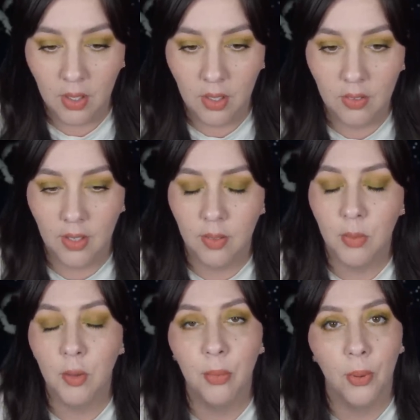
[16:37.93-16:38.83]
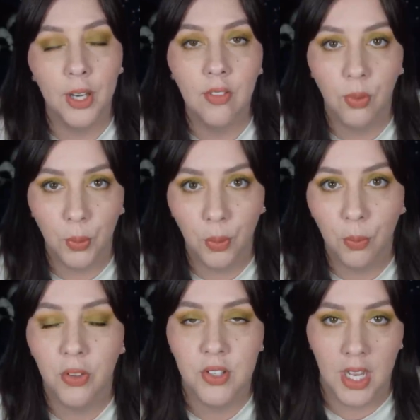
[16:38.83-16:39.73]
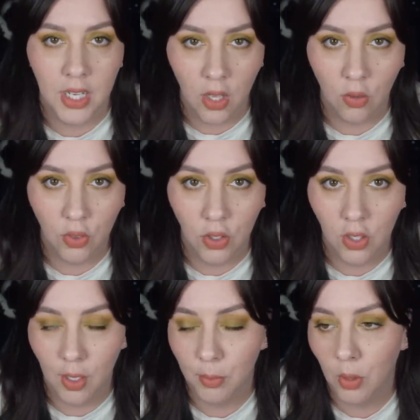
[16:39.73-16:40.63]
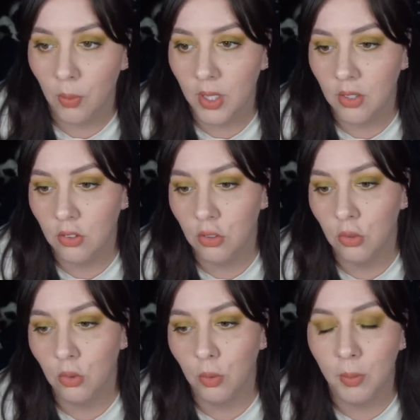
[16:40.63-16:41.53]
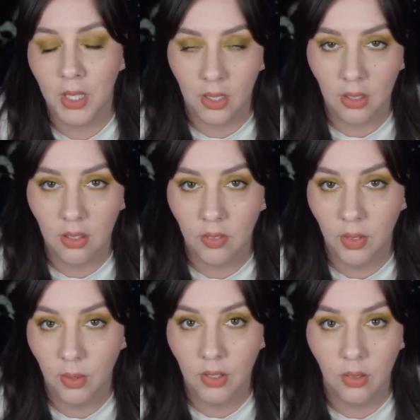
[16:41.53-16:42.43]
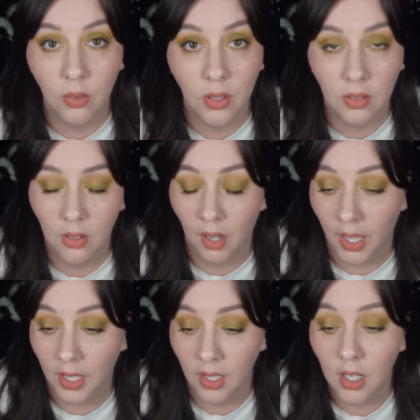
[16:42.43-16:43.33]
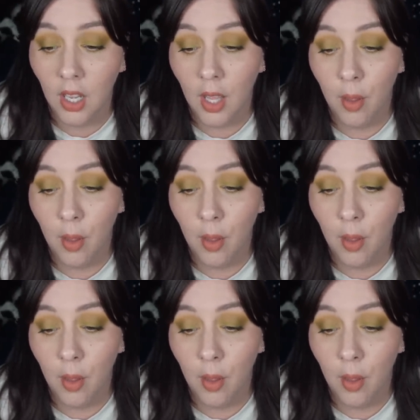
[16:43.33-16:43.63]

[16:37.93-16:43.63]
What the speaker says: say something pretty vulgar while standing over her, and I'm going to repeat it even though I don't like it,